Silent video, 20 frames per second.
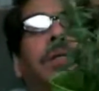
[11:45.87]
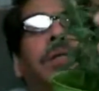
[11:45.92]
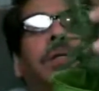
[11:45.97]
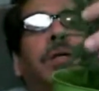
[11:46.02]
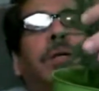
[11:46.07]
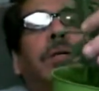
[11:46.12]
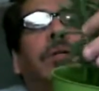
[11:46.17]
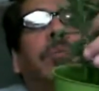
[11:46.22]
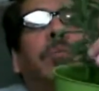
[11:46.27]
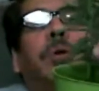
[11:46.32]

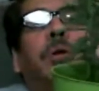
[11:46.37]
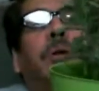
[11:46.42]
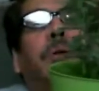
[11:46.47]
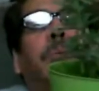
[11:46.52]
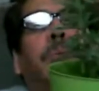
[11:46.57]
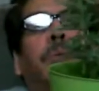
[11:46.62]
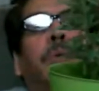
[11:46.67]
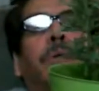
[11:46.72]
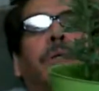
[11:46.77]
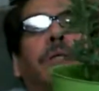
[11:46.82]
a
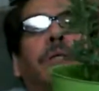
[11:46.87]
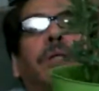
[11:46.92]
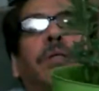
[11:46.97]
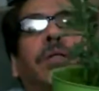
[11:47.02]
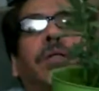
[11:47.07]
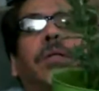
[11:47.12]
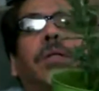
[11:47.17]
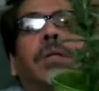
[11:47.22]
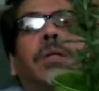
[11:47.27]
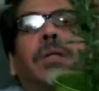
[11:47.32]
smaller one
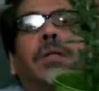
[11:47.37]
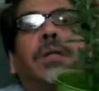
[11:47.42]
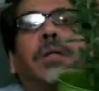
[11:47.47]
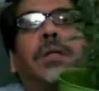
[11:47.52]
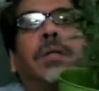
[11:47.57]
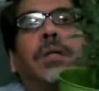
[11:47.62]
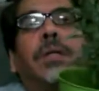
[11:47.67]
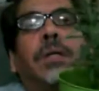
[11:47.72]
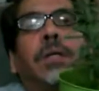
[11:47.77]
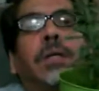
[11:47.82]
here,
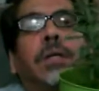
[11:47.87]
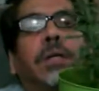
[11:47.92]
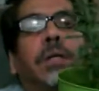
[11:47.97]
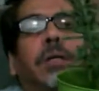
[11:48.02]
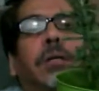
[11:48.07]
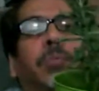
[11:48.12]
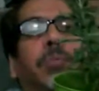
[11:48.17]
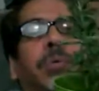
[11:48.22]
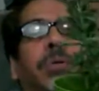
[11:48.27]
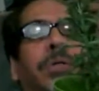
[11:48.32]

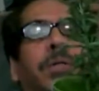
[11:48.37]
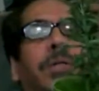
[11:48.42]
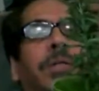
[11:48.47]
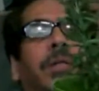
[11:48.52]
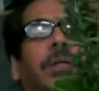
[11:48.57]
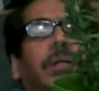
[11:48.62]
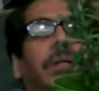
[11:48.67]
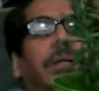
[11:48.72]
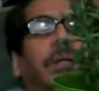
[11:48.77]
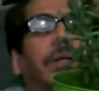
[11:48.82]
another one
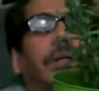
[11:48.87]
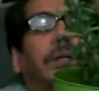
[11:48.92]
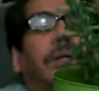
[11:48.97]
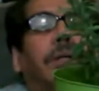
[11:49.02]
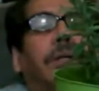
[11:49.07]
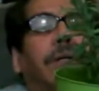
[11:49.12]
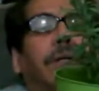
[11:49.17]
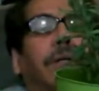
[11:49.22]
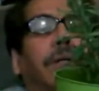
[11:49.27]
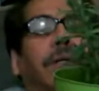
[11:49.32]
here.
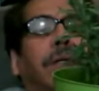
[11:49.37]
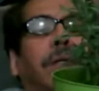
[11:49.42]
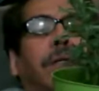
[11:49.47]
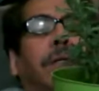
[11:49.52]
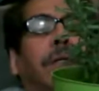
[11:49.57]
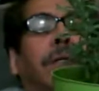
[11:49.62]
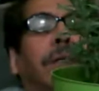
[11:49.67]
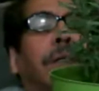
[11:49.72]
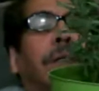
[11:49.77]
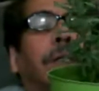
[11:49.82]
And
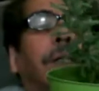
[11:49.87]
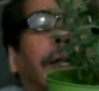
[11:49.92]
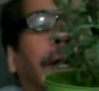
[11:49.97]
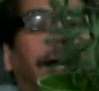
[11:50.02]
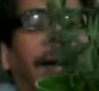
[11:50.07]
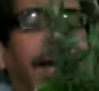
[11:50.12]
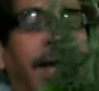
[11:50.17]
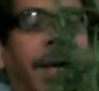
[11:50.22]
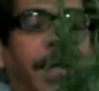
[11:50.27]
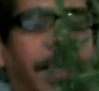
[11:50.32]
it
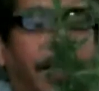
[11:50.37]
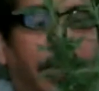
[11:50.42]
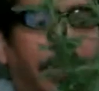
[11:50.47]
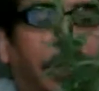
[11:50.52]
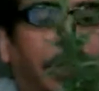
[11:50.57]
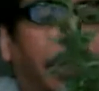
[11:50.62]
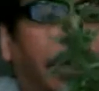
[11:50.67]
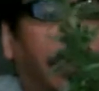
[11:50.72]
had,